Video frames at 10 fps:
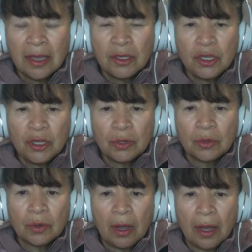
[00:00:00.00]

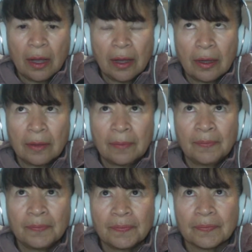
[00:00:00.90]
You
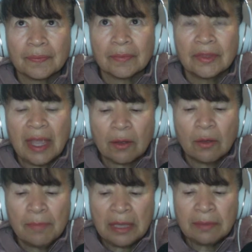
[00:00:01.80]
that
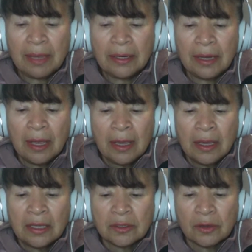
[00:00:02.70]
commitment
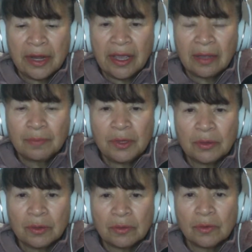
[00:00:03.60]
is going to help
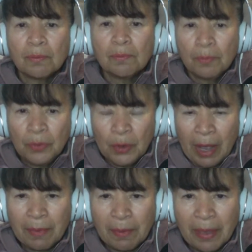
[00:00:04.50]
you to
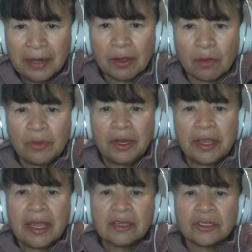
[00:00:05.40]
have better
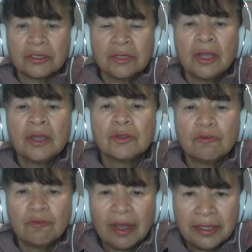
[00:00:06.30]
communication, to
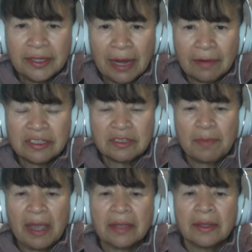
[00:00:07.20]
find that
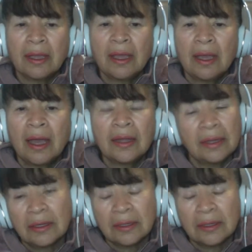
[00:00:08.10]
respect. And